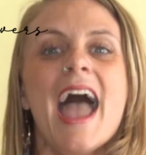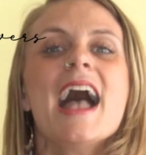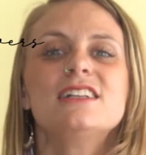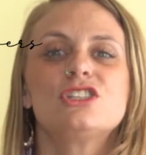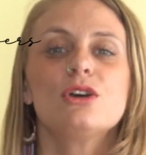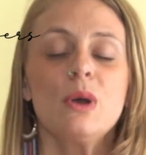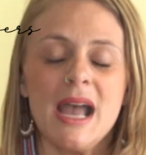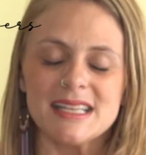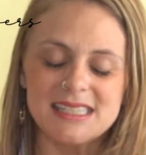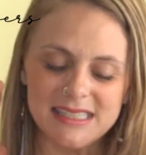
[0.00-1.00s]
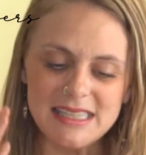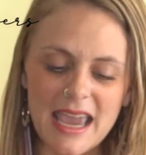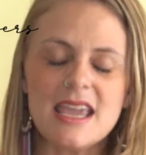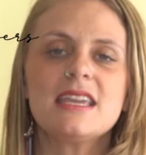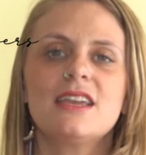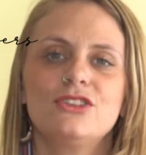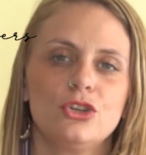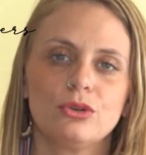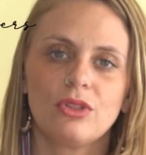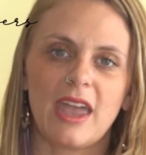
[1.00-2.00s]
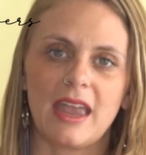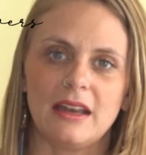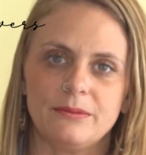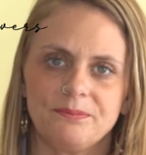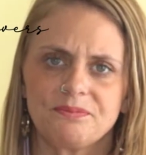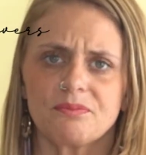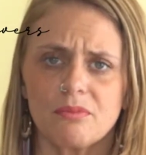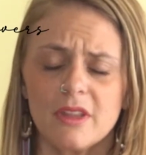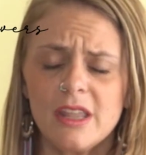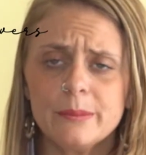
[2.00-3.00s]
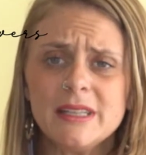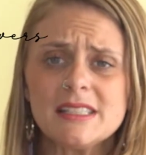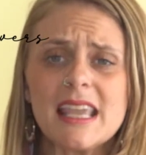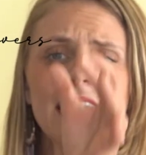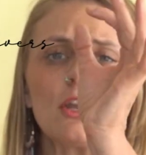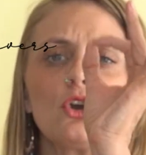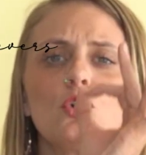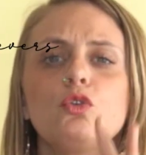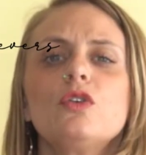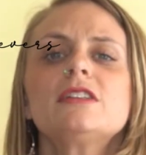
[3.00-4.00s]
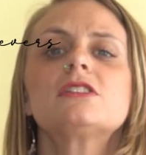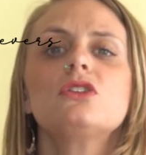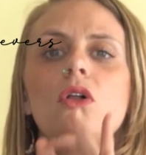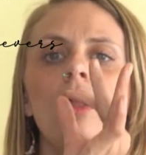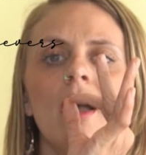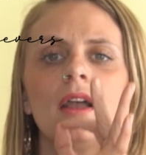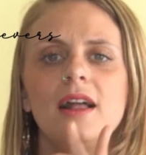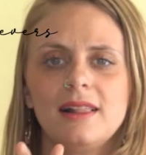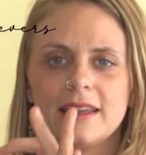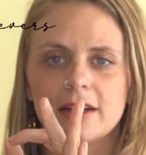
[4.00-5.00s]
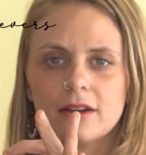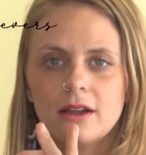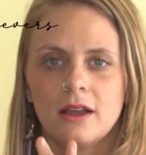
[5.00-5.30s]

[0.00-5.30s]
And so staying in your lane means getting crystal clear